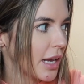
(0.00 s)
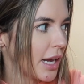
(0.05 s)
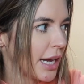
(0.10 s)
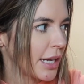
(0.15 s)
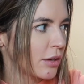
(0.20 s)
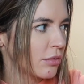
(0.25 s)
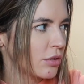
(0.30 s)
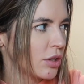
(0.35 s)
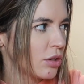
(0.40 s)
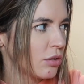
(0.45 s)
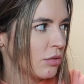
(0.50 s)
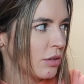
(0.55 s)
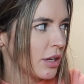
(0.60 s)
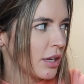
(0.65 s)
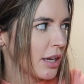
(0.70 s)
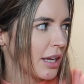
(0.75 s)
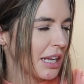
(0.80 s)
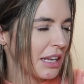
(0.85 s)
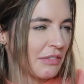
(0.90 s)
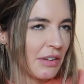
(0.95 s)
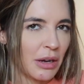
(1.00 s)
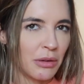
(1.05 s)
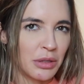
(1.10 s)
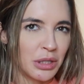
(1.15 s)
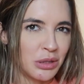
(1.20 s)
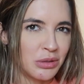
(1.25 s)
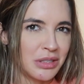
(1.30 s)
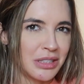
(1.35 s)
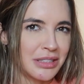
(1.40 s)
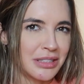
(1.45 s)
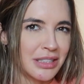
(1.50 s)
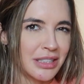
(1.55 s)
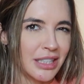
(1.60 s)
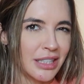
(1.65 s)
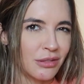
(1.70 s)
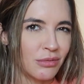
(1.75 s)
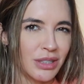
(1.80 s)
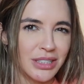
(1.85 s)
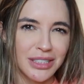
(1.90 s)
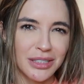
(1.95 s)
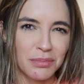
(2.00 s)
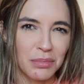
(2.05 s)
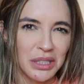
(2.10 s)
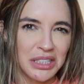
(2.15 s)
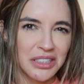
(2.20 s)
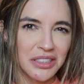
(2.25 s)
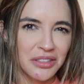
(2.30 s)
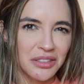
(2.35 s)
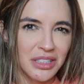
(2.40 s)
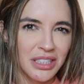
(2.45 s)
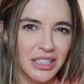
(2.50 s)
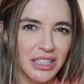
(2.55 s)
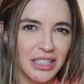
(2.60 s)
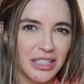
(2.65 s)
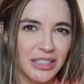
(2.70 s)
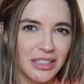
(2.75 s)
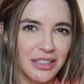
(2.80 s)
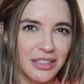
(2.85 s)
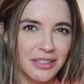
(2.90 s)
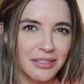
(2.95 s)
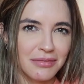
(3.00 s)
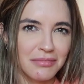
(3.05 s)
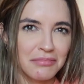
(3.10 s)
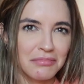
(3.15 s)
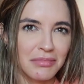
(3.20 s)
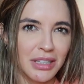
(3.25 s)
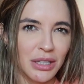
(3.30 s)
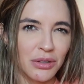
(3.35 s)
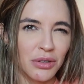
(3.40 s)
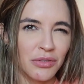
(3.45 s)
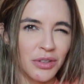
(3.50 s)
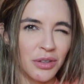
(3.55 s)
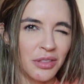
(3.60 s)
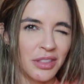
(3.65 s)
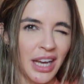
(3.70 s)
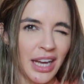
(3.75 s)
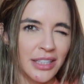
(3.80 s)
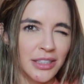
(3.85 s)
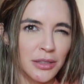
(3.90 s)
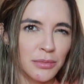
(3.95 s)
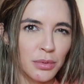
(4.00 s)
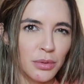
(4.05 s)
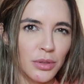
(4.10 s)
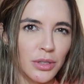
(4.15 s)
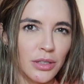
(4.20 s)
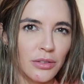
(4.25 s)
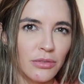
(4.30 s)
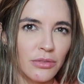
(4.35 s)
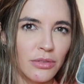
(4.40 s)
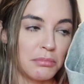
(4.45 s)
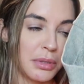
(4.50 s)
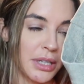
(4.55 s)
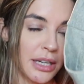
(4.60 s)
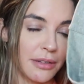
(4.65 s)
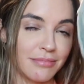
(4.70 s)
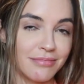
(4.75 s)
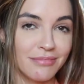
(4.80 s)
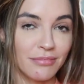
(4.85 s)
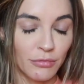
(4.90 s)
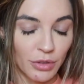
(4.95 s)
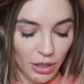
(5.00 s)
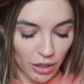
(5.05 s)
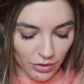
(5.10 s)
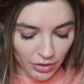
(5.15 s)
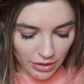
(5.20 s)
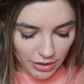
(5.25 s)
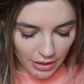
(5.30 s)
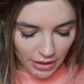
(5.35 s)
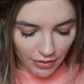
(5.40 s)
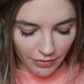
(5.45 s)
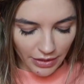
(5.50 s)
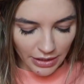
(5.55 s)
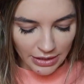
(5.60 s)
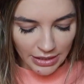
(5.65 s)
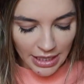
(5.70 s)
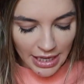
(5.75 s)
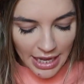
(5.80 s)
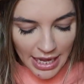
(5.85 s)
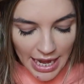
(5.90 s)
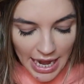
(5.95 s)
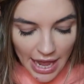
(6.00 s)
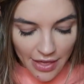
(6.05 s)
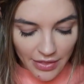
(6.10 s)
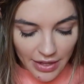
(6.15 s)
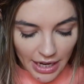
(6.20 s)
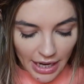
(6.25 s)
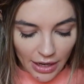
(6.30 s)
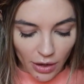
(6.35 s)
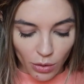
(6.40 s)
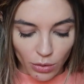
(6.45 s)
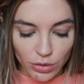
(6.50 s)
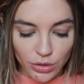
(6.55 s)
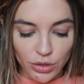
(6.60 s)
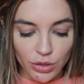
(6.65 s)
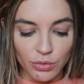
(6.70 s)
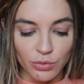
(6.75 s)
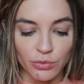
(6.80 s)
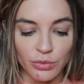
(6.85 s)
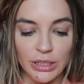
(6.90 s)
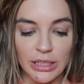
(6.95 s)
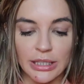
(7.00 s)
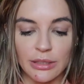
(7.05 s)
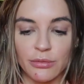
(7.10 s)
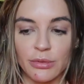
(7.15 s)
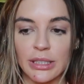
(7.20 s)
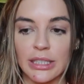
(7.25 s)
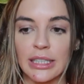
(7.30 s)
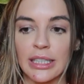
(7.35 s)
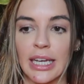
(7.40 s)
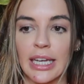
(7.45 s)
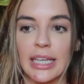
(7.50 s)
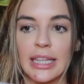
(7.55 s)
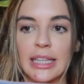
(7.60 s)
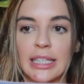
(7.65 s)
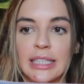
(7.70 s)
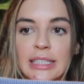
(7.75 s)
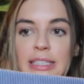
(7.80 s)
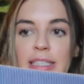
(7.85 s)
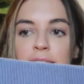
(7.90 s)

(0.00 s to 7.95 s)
I don't know if I would use these to like run sprints or anything. I don't know if they're that supportive, but yeah, regardless, I love these. And then I also really, really like these.